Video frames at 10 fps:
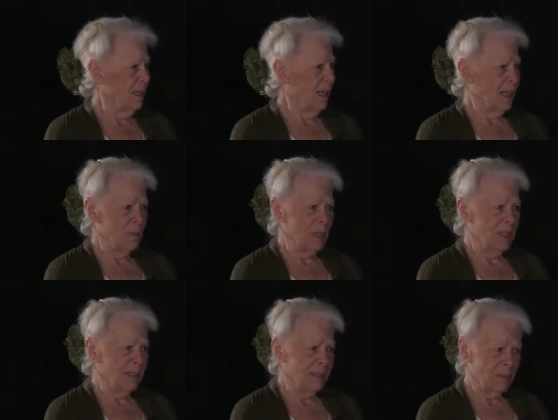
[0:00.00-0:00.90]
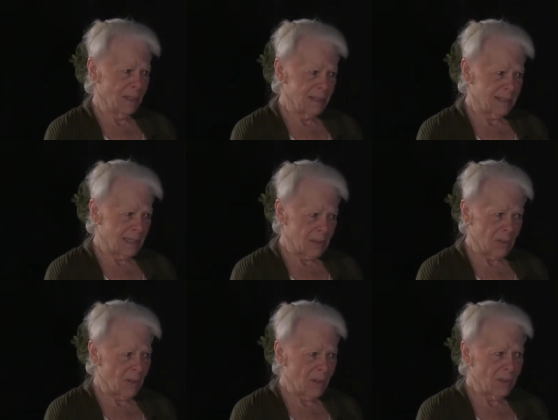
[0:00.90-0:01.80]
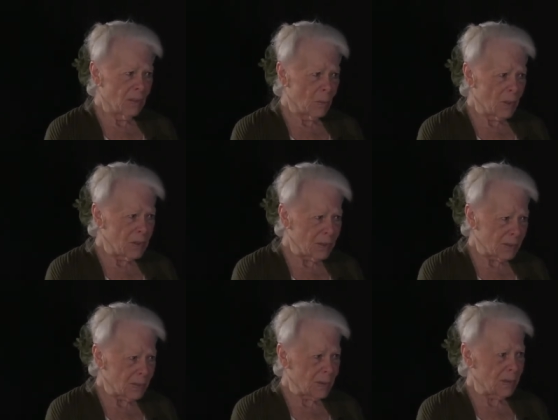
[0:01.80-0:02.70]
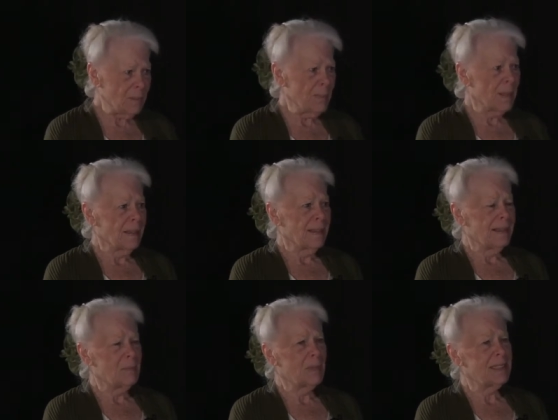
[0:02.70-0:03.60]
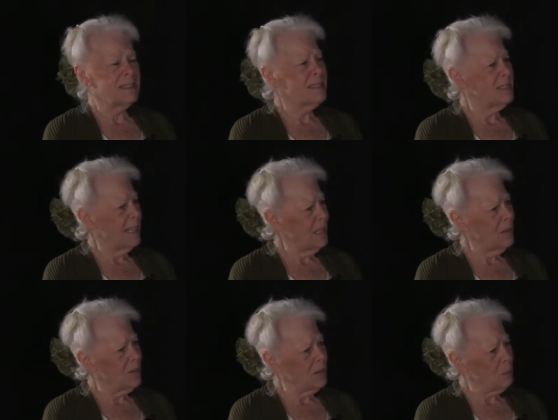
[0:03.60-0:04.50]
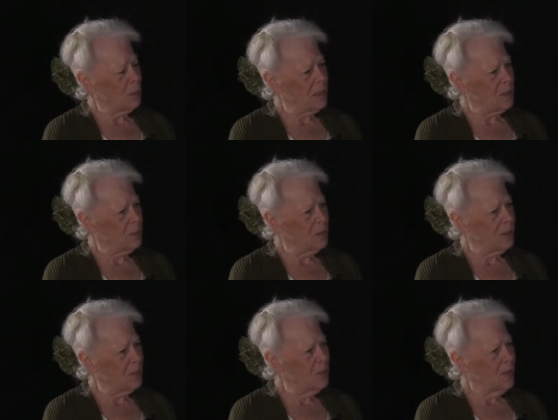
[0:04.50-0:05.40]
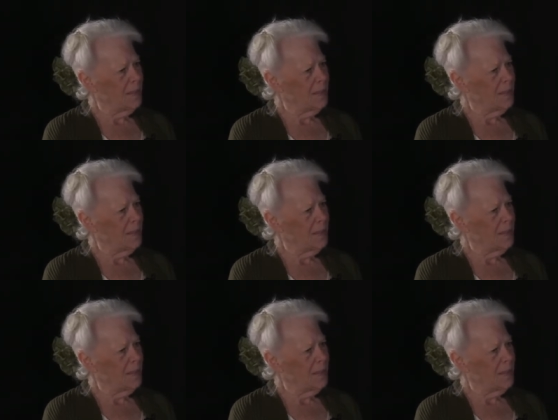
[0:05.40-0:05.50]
Right. I mean, he thinks that's all wonderful, but it's to take you to the place where you